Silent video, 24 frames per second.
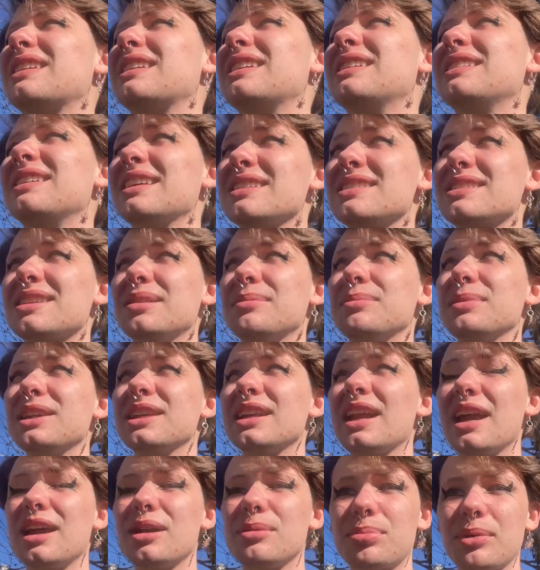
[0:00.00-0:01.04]
and that's gonna be
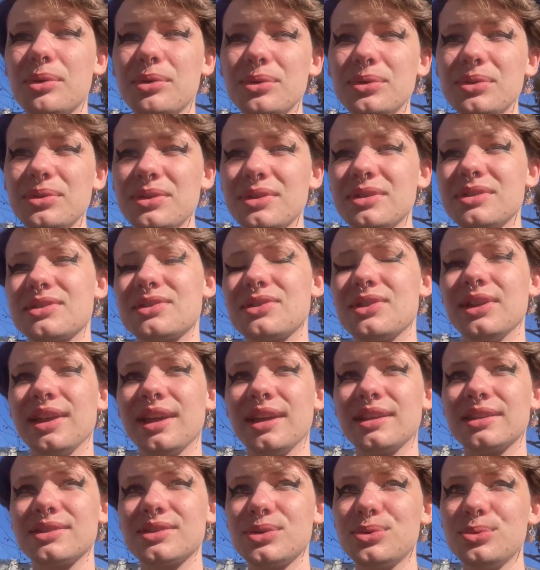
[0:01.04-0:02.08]
in April, so
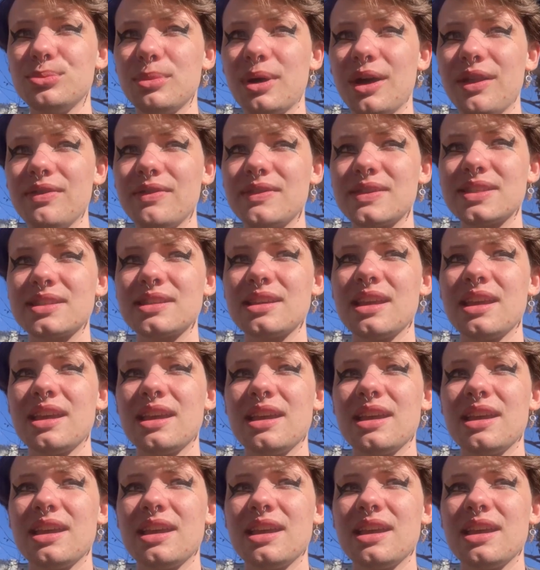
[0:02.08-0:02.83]
like two months.